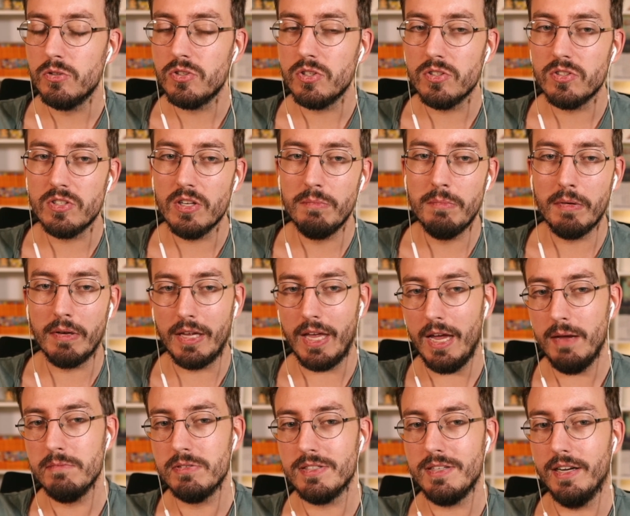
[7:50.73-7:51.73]
system in
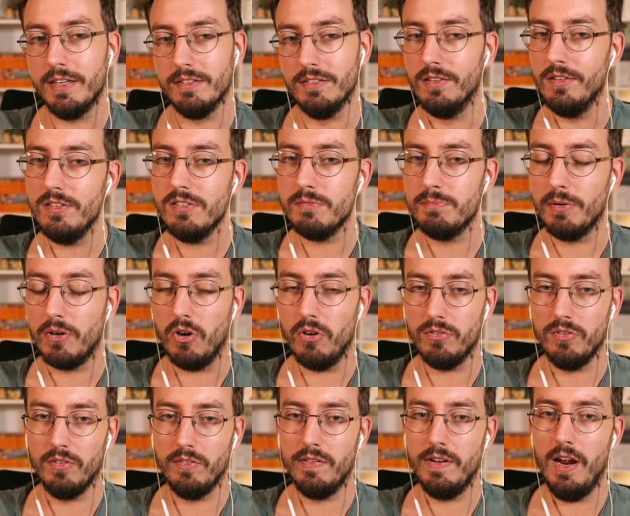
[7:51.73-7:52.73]
games like this
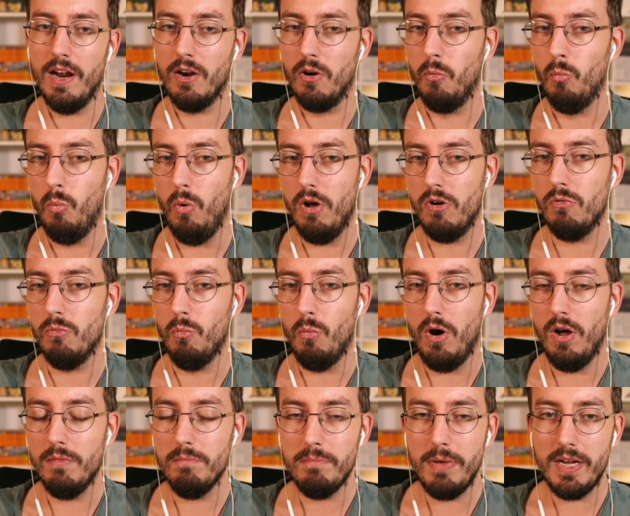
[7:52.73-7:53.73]
because it's like
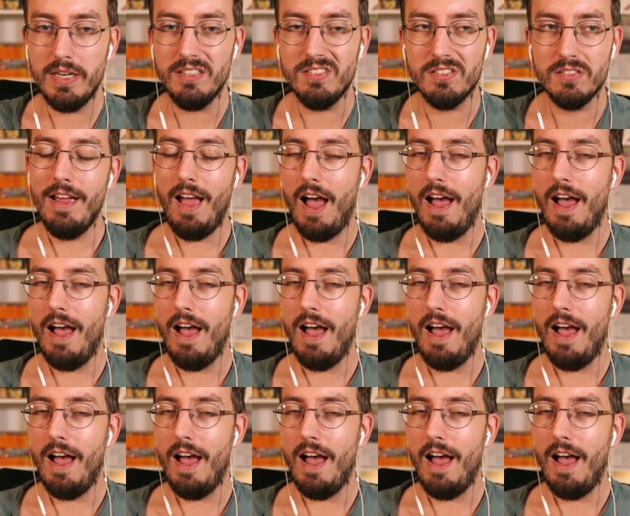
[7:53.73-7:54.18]
one-on-one based.